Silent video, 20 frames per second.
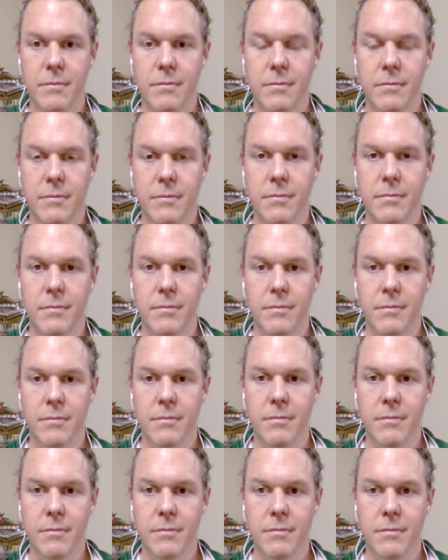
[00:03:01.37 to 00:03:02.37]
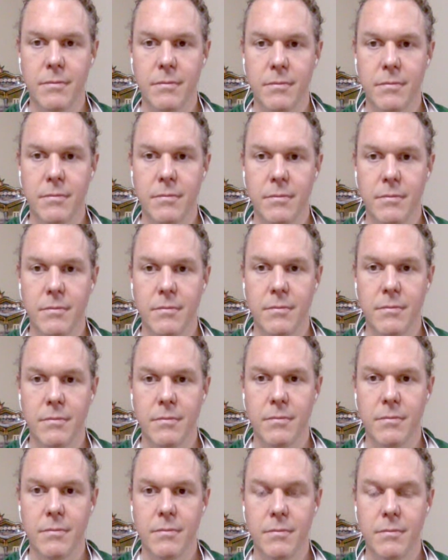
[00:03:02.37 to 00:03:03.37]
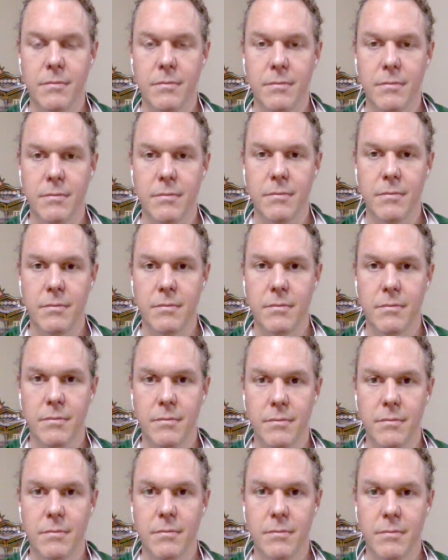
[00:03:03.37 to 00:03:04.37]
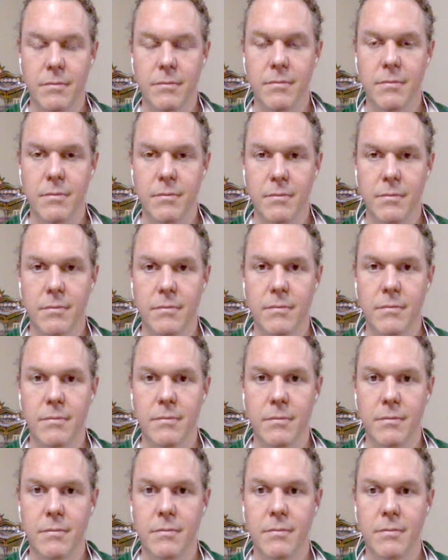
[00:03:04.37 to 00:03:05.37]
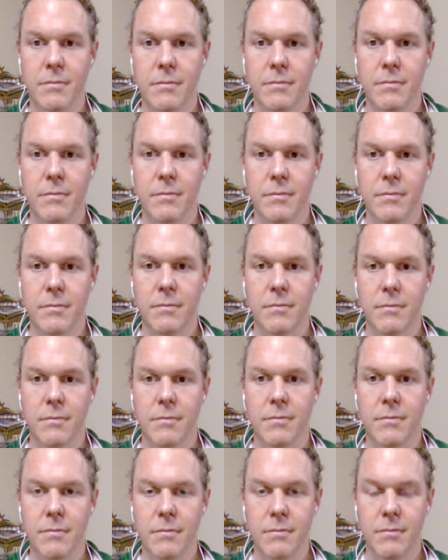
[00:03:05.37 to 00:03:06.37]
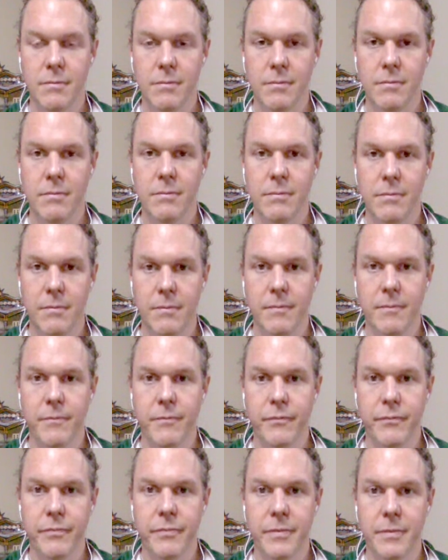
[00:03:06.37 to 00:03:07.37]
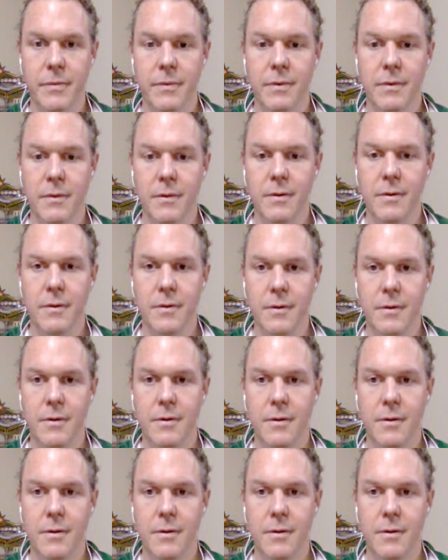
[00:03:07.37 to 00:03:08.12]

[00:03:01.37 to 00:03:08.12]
No words are spoken by the person on screen.